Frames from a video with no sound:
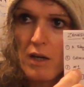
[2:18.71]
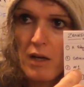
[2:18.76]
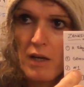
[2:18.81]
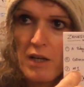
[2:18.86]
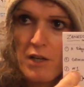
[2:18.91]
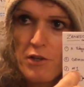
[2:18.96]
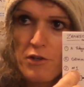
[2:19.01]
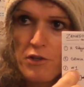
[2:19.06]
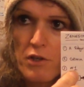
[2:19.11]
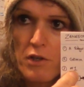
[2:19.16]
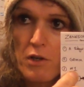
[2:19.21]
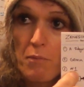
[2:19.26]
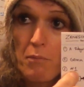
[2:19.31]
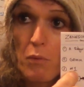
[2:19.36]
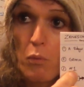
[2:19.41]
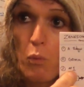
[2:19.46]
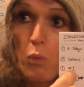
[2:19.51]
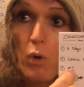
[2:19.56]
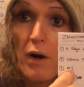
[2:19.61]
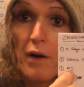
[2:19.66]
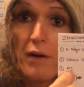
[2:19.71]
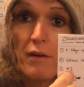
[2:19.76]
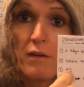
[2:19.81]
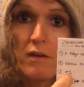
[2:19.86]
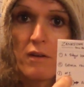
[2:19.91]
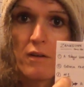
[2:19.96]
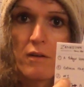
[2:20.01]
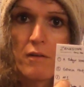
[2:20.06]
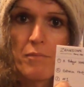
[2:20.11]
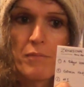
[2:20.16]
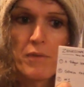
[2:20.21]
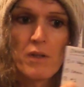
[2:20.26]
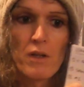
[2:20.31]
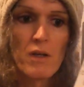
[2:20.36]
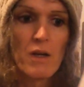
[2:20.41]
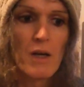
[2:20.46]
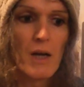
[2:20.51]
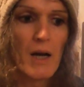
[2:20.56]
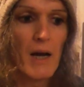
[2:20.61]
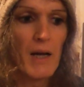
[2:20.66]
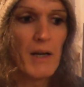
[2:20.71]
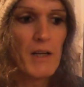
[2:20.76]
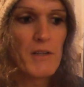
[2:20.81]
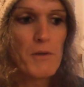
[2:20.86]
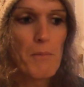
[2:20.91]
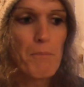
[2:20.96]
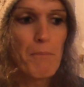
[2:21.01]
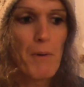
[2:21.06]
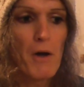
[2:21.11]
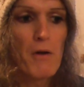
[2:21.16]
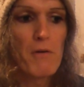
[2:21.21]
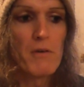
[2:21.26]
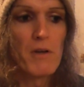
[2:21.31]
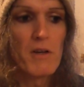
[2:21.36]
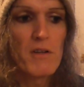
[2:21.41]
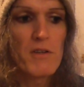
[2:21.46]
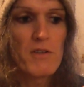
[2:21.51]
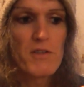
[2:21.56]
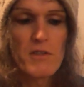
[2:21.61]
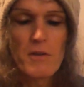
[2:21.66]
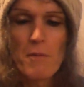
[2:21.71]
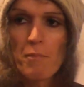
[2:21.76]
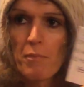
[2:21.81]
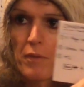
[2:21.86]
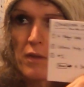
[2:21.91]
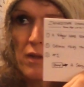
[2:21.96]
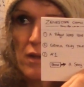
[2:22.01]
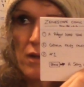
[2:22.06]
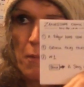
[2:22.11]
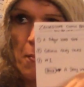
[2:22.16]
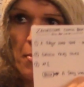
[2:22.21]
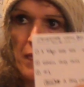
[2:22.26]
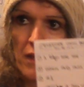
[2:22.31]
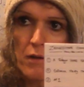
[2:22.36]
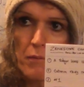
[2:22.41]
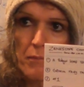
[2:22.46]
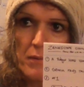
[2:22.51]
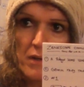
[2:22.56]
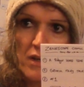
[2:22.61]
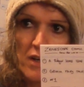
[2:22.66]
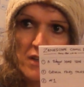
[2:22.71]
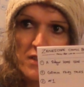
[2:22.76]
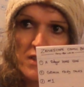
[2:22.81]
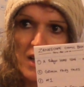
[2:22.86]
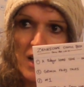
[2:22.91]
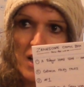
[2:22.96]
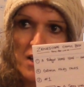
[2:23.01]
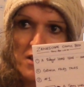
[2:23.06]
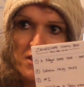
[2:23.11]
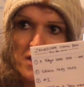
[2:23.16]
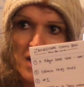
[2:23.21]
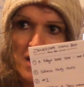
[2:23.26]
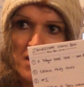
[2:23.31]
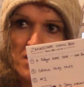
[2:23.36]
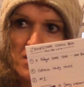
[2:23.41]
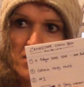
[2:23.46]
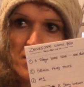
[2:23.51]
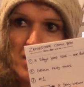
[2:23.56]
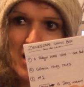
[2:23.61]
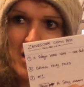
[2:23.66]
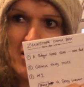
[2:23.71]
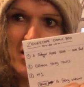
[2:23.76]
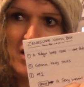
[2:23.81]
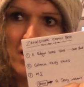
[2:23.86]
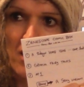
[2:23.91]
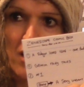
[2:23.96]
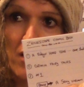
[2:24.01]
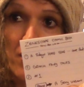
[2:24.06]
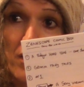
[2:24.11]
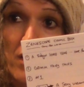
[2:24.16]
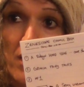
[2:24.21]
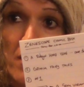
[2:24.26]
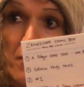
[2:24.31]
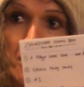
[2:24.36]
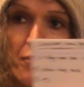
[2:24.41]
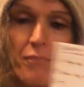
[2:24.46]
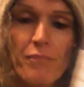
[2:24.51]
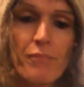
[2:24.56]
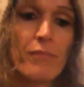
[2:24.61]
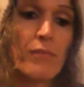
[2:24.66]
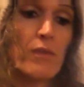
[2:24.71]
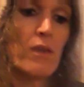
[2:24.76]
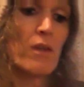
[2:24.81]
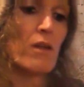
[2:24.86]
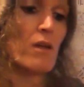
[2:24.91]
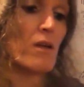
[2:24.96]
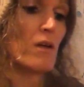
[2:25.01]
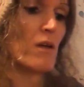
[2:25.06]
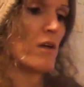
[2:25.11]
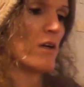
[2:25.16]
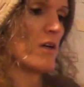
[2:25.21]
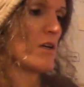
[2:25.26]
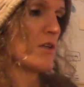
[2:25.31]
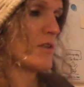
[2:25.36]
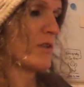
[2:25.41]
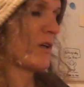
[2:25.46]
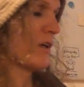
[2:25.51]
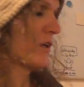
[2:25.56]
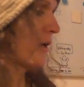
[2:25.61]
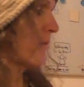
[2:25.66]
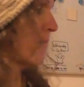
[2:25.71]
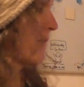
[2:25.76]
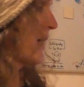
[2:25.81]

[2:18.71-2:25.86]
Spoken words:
Issue number 1. And as a bonus, it'd be nice to get a sexy variant cover. So I'll come